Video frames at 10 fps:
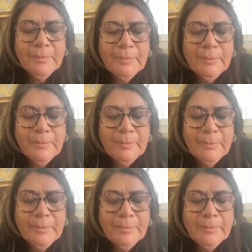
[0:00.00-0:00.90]

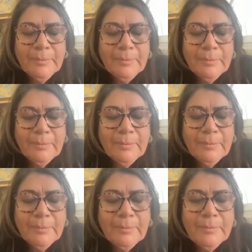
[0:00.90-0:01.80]

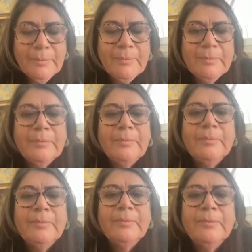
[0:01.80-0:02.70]

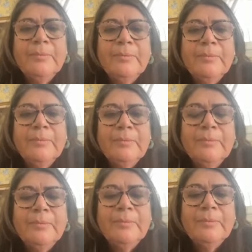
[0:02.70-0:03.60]

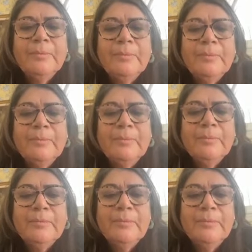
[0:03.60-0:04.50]

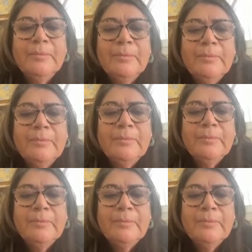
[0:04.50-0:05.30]
This person isn't speaking.